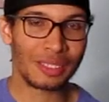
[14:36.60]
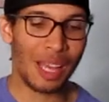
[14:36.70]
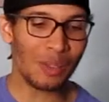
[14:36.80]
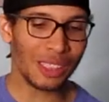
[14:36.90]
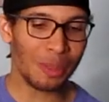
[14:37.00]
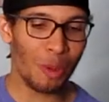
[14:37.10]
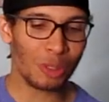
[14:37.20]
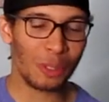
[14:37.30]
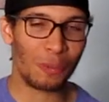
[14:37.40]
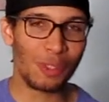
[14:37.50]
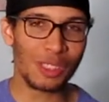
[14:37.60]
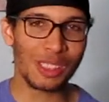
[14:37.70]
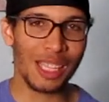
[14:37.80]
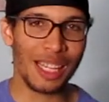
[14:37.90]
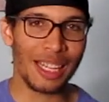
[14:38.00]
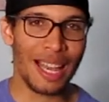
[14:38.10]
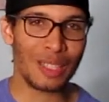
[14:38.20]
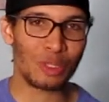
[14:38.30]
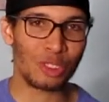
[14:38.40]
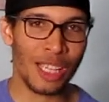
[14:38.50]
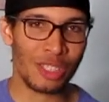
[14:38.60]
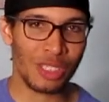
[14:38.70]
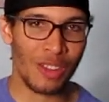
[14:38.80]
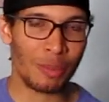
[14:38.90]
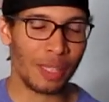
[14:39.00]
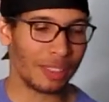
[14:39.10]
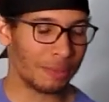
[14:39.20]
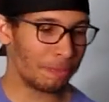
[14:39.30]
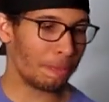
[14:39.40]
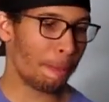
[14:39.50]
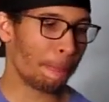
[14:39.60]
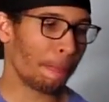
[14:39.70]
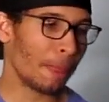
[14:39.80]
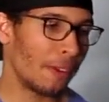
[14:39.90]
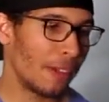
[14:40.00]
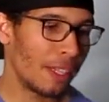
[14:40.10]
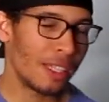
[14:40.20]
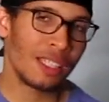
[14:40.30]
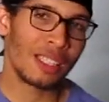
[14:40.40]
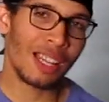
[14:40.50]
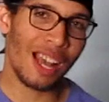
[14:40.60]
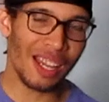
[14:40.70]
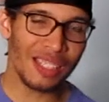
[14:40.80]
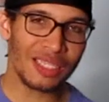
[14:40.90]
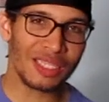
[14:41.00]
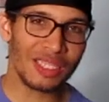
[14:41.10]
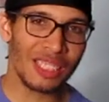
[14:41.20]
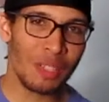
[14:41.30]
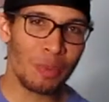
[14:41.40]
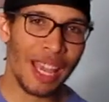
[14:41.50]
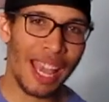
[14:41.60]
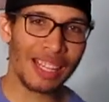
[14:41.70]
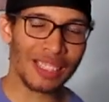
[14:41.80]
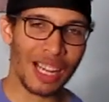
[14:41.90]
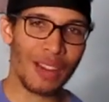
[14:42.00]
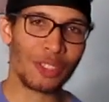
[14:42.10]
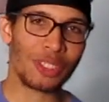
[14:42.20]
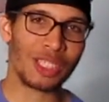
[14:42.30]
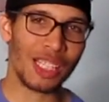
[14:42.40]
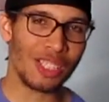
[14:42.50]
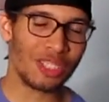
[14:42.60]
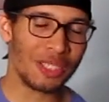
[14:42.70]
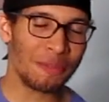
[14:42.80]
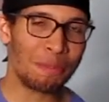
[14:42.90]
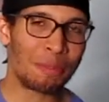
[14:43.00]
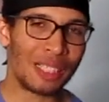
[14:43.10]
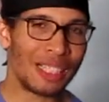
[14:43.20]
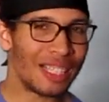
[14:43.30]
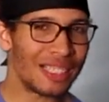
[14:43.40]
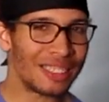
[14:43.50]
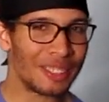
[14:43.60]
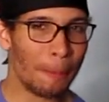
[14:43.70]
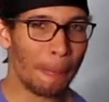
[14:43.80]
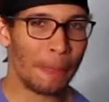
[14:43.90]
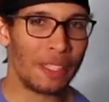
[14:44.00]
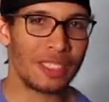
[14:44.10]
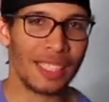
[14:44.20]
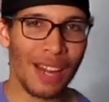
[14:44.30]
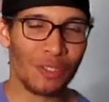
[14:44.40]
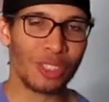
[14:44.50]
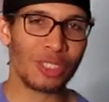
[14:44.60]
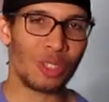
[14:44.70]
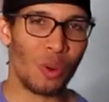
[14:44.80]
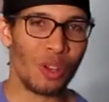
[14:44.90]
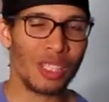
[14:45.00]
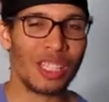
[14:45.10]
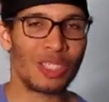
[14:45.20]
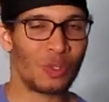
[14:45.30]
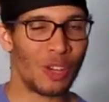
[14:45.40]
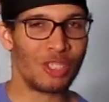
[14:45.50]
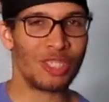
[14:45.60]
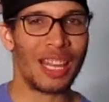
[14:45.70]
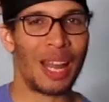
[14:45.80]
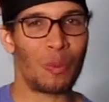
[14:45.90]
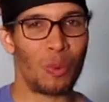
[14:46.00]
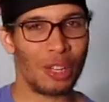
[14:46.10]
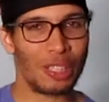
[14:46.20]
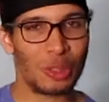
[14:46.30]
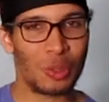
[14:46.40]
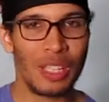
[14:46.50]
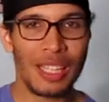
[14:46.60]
That was like the most sophisticated ass rejection that would be like, honestly, we had a conversation, but it's not really going in the direction that I wanted to.